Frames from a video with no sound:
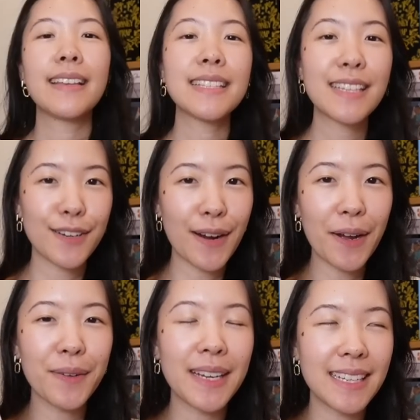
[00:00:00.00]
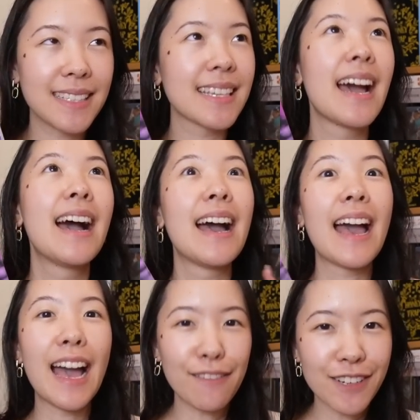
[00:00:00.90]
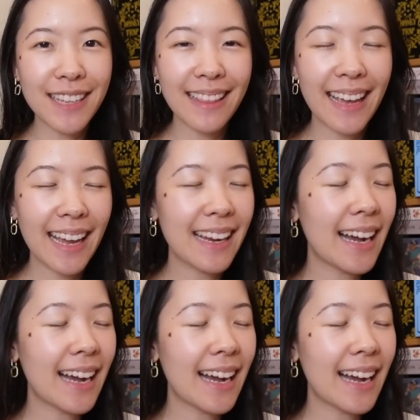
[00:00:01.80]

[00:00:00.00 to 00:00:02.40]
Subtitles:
This hero is everything.